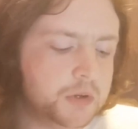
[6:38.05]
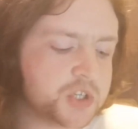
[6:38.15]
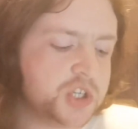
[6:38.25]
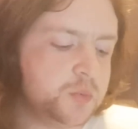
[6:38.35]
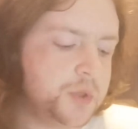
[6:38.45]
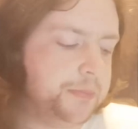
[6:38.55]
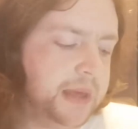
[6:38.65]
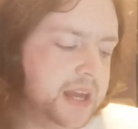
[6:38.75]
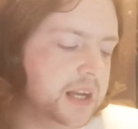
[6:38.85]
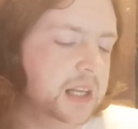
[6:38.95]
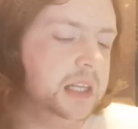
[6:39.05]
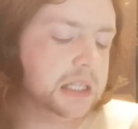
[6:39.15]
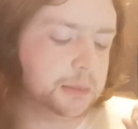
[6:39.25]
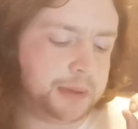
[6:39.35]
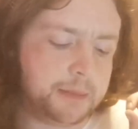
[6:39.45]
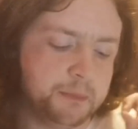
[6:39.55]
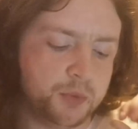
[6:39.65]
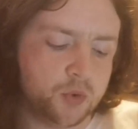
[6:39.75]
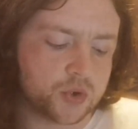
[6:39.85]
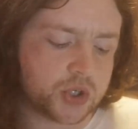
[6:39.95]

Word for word: do with being a little bit more